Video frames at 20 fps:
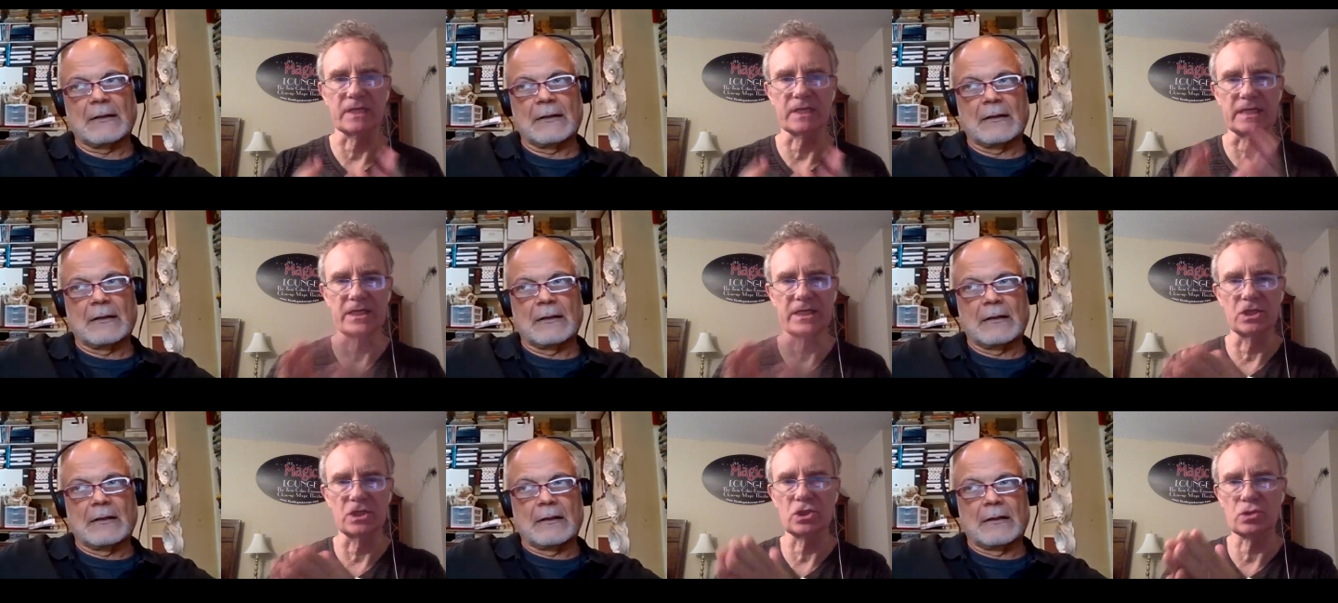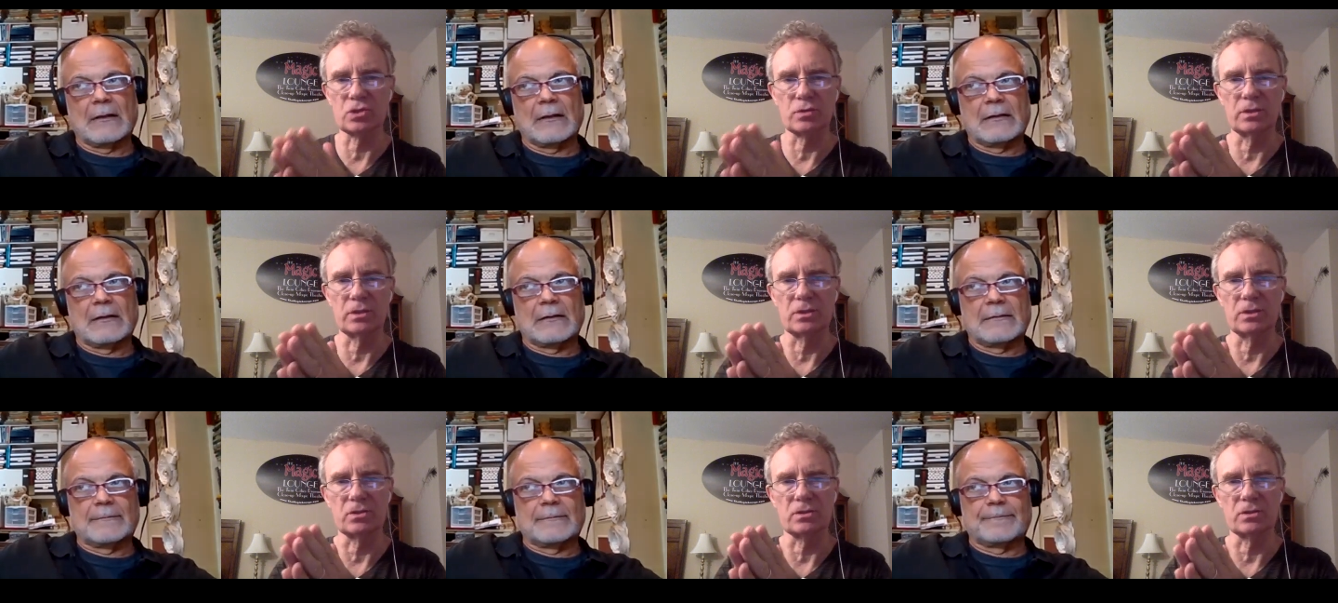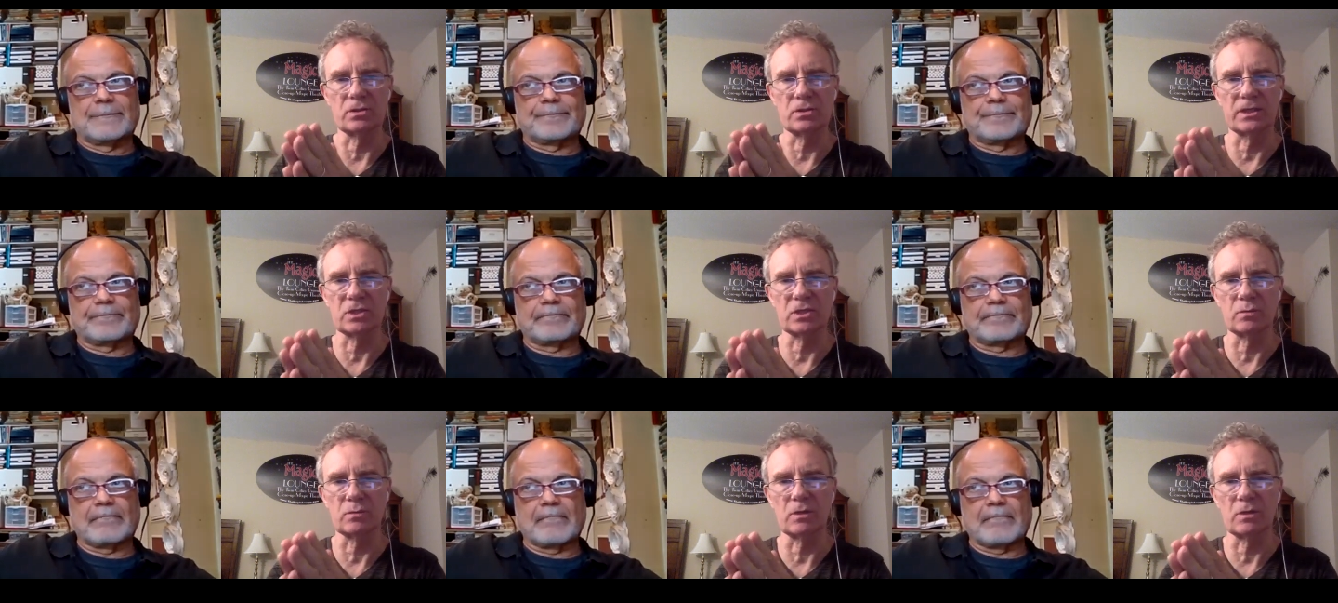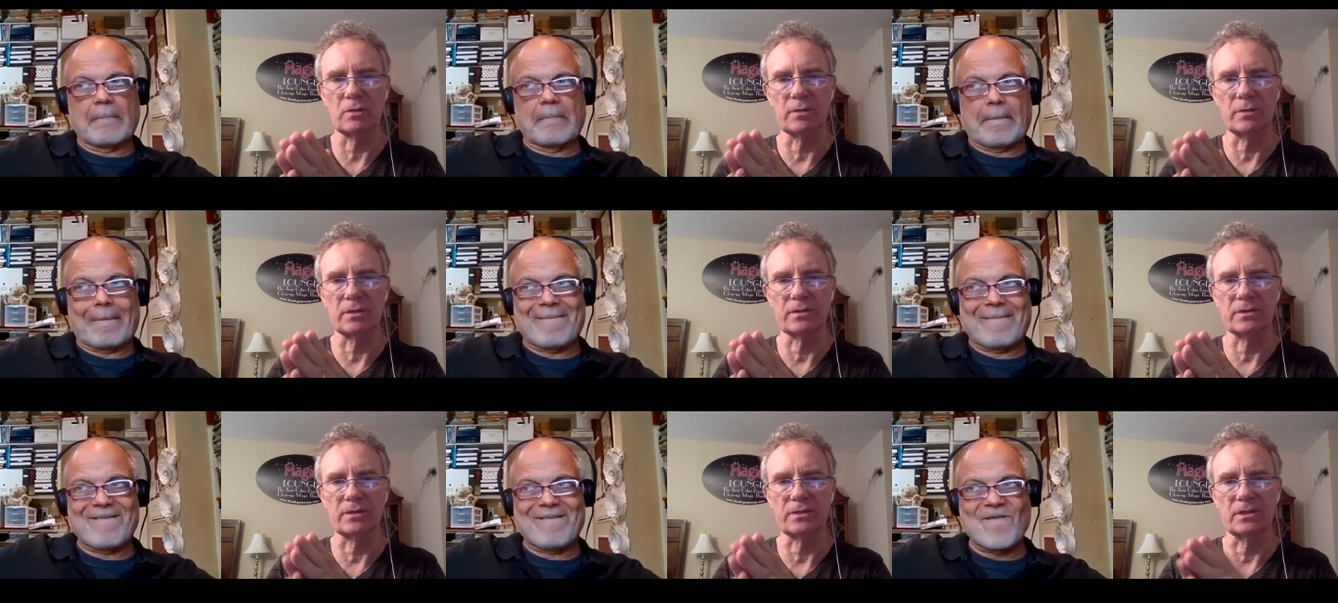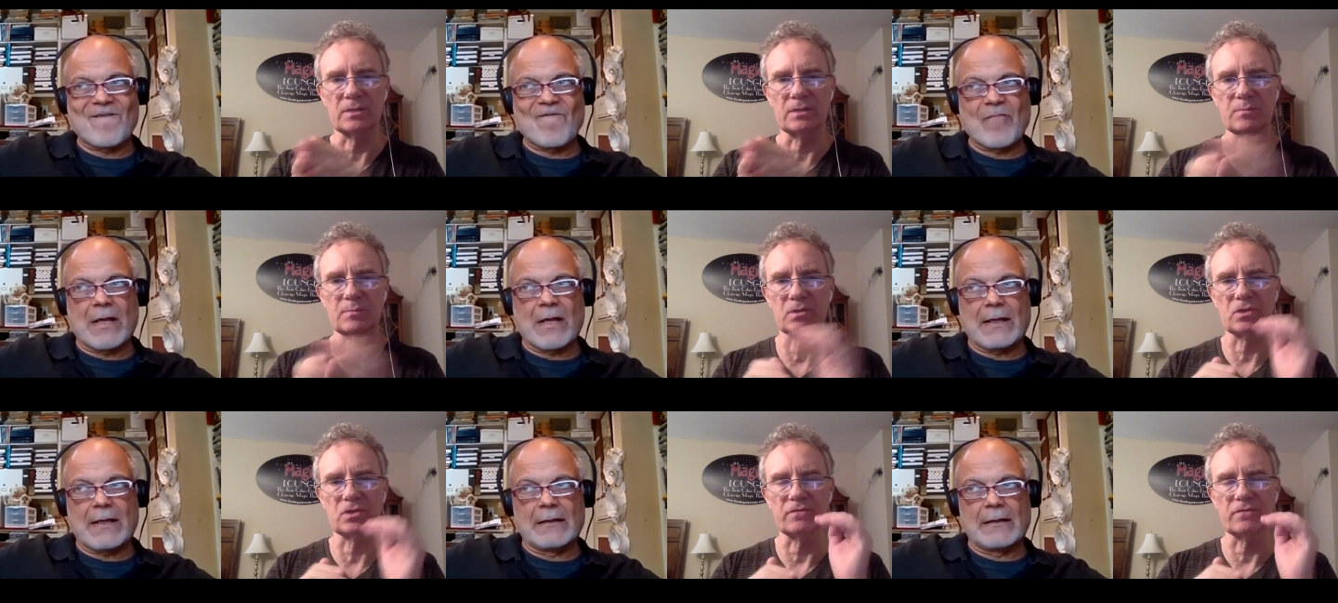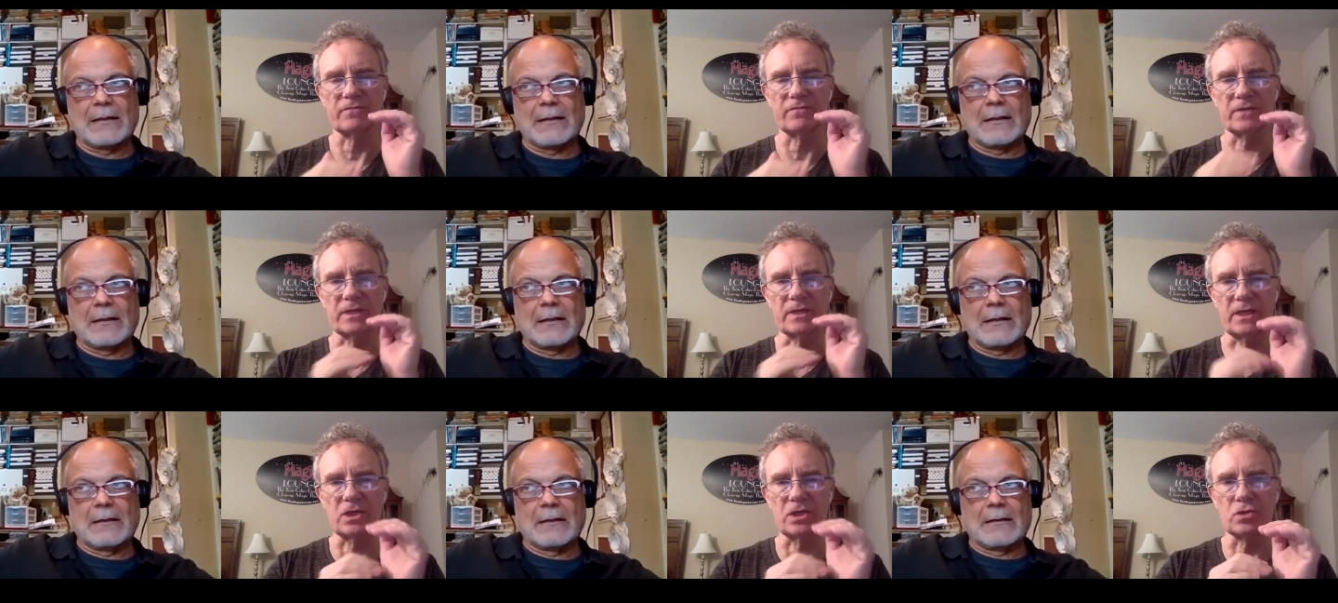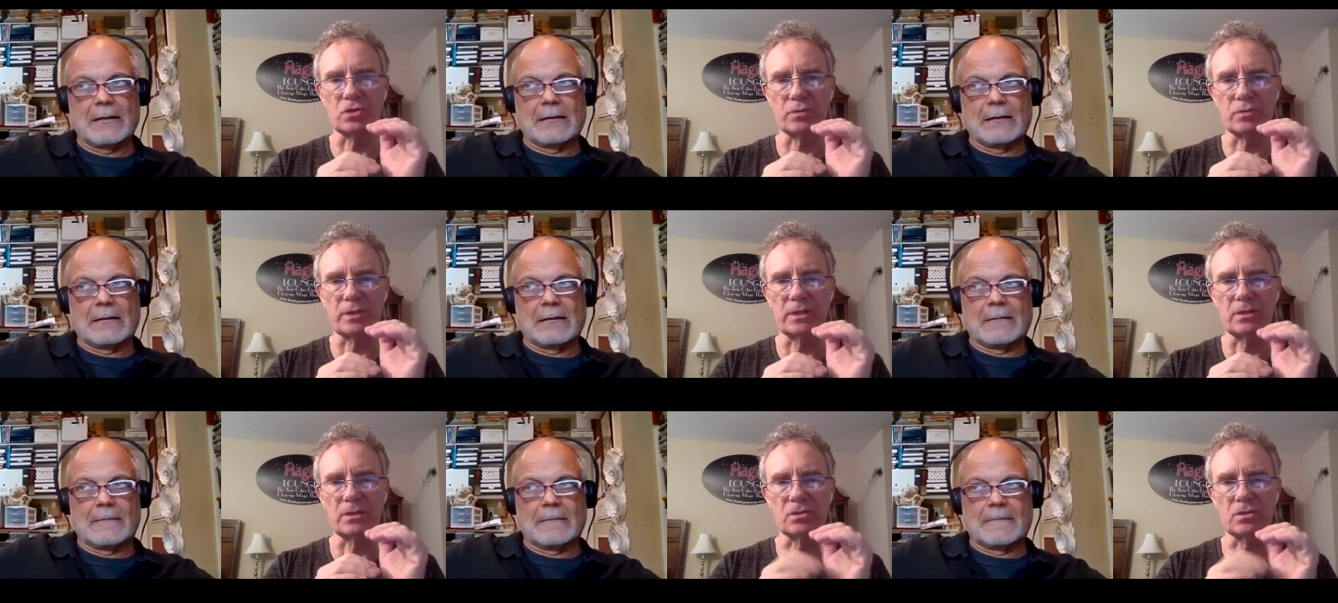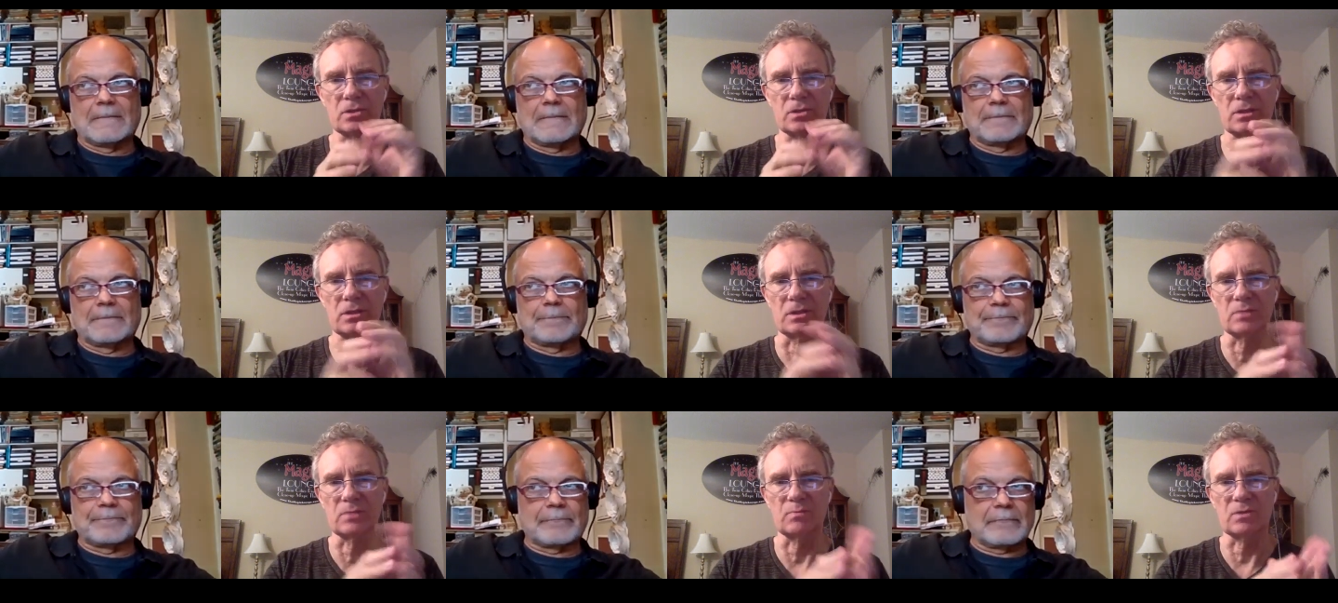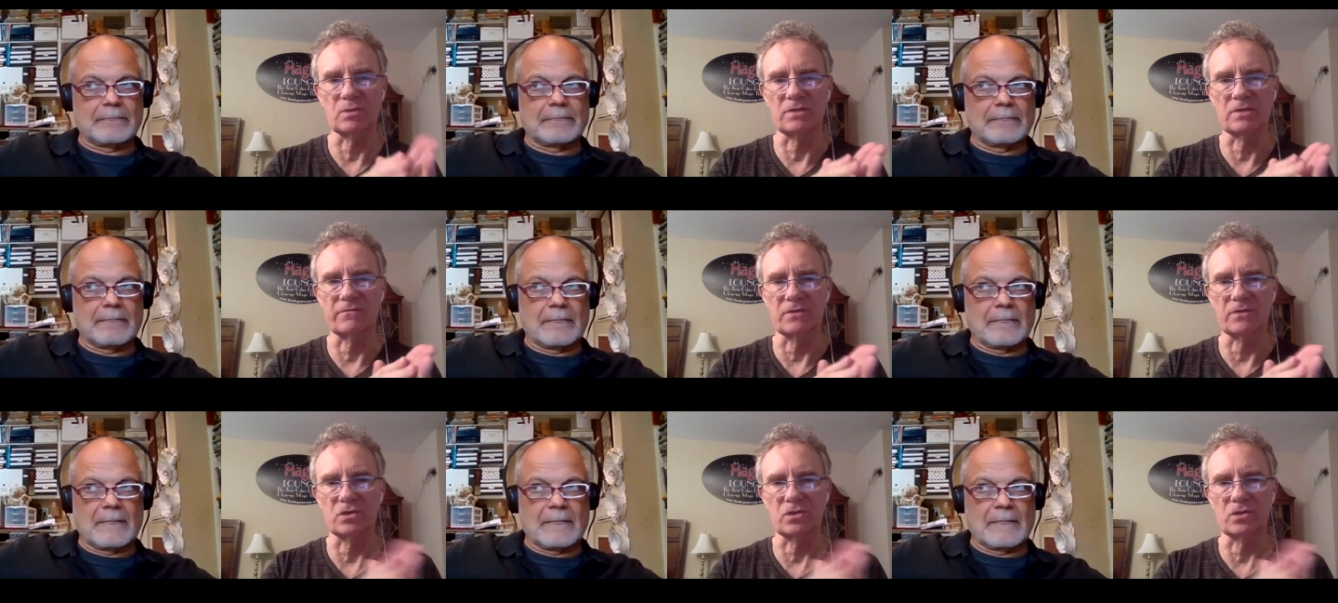Speaker 1: industry that you like to work with? Any specific age range? Any specific